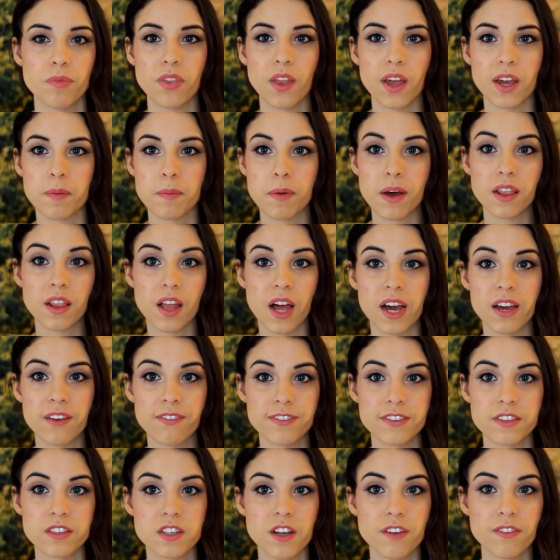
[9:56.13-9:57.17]
like my
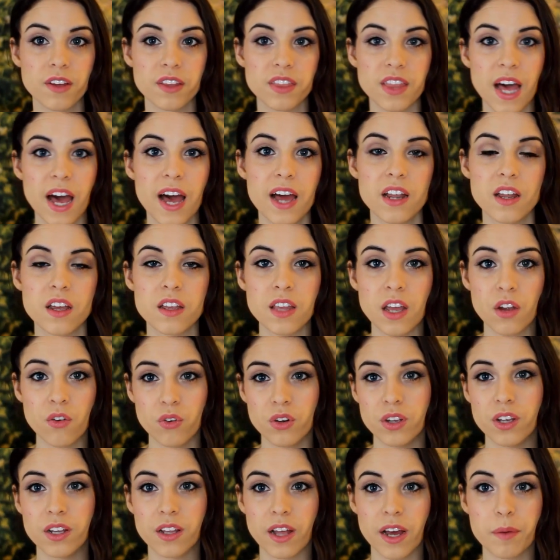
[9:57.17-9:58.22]
life and stuff like that, and they
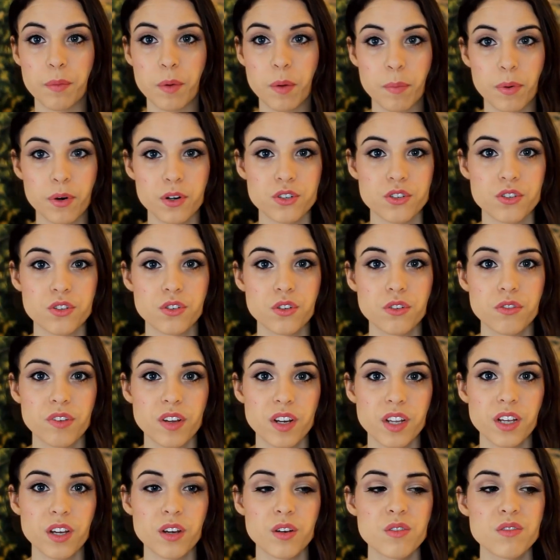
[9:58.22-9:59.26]
really like my personal
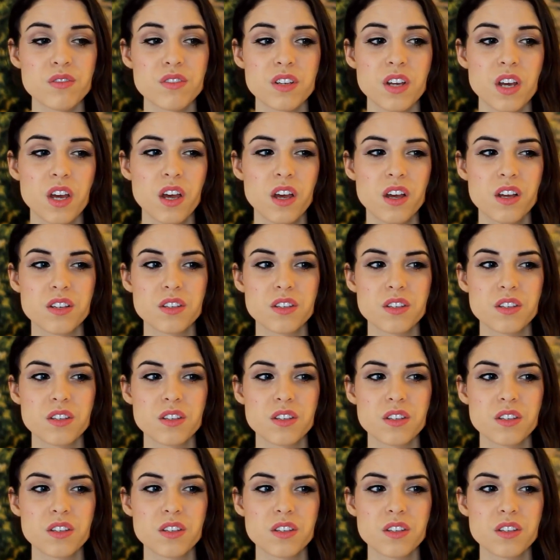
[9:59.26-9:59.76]
videos.